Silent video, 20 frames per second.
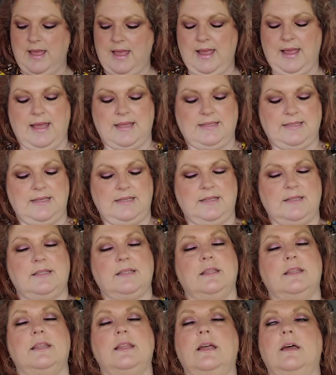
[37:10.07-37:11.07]
I gotta see
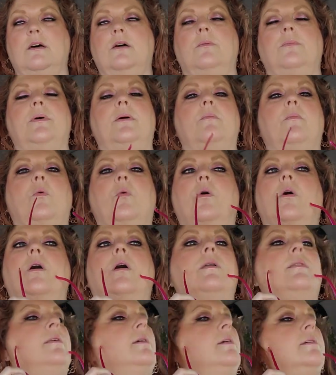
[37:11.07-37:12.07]
just a little bit
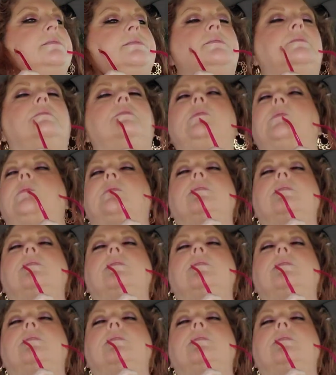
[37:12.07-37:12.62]
more on this.